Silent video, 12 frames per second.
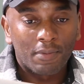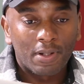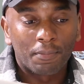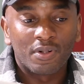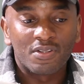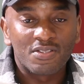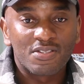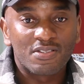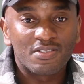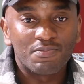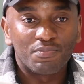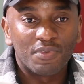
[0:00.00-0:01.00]
My
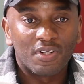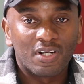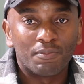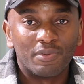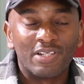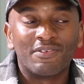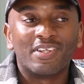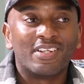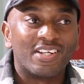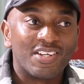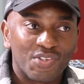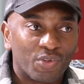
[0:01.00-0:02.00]
parents believe that there
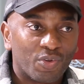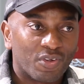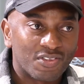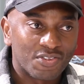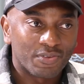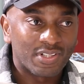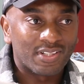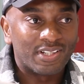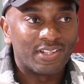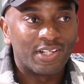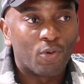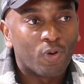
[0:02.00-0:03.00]
is a God. So right,
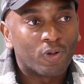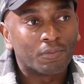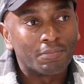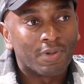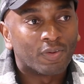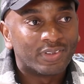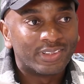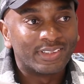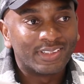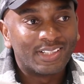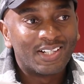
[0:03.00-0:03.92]
they called me Maoli.